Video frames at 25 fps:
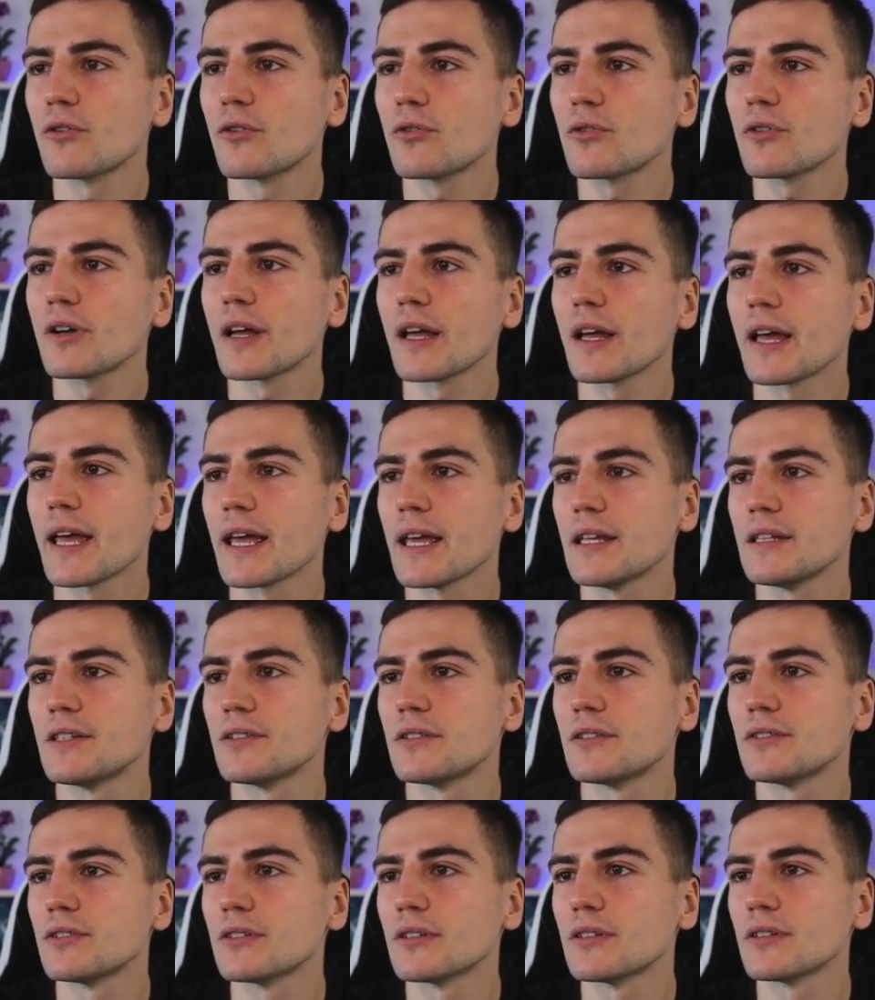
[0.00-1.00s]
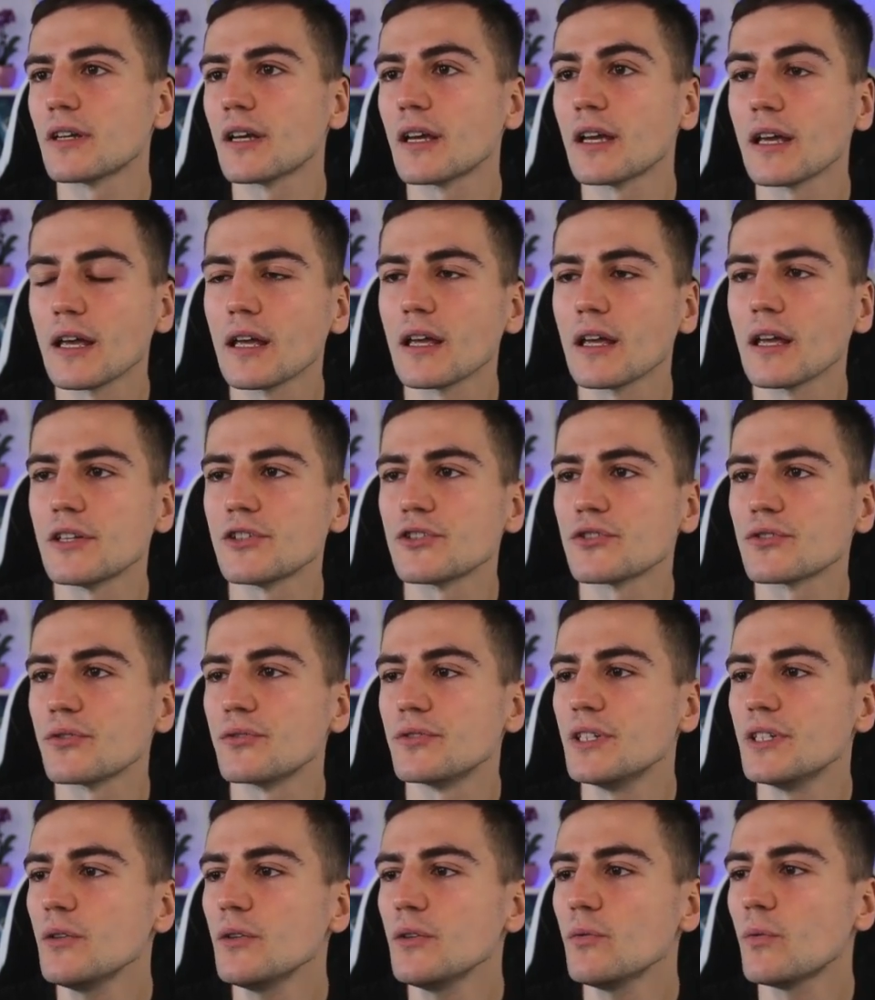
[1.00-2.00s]
Rook h to
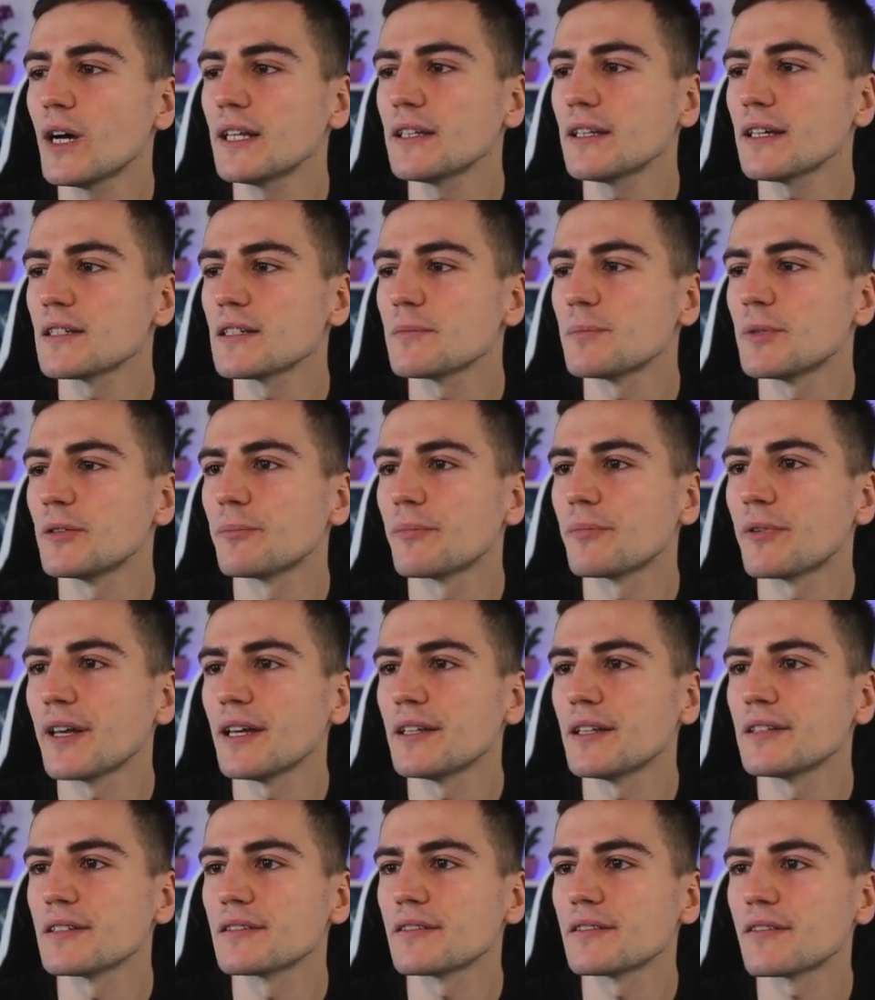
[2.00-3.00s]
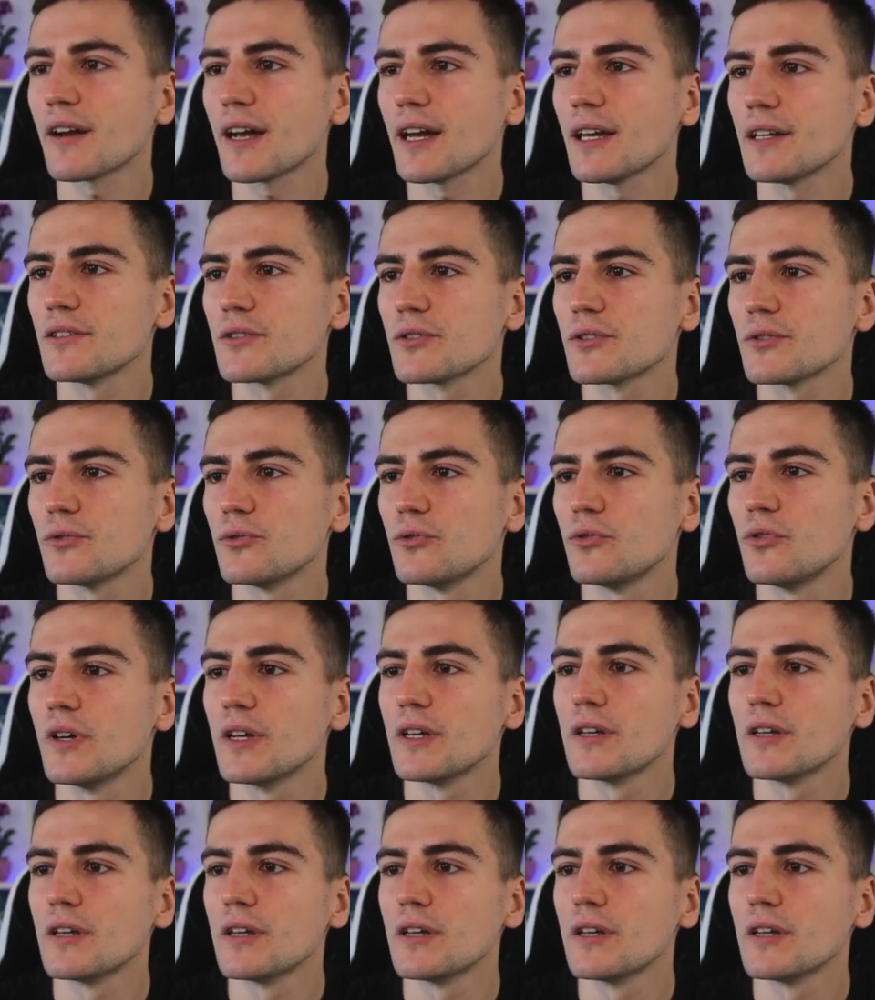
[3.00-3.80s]
d1 has been played, trying to